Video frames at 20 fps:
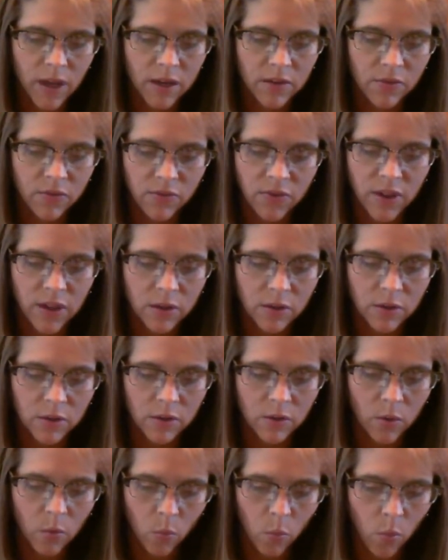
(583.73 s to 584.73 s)
feel
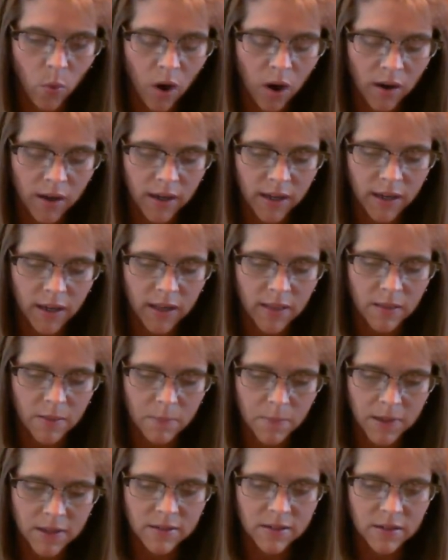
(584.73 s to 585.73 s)
walking in the
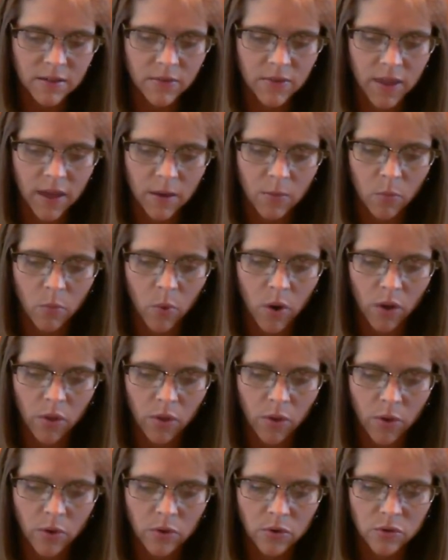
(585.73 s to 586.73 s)
midst of them, while
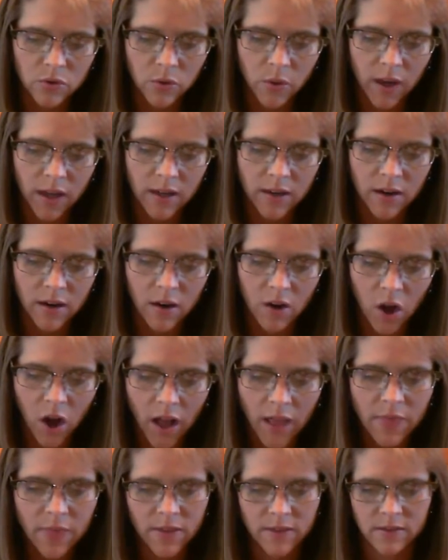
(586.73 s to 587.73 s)
those who had
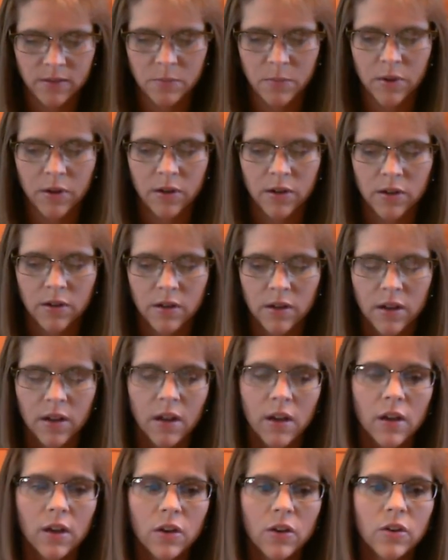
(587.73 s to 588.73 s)
not the Spirit
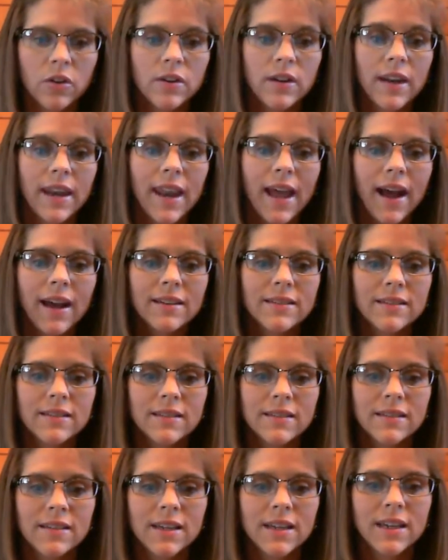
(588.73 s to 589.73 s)
could
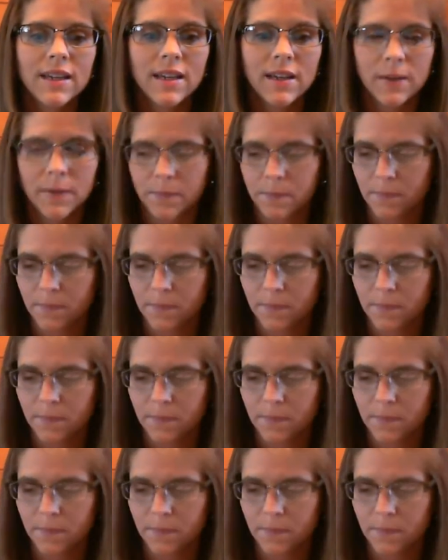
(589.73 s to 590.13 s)
see